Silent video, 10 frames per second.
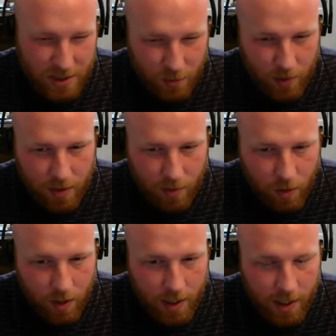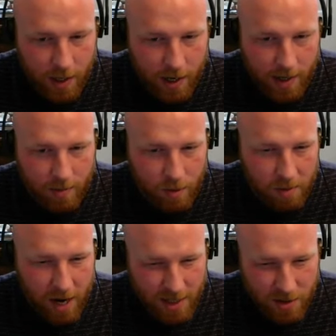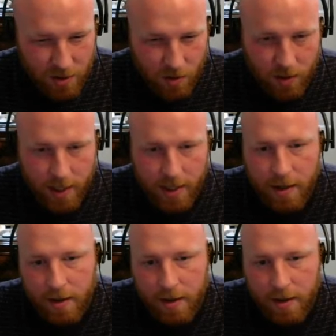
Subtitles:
it with the work item repository.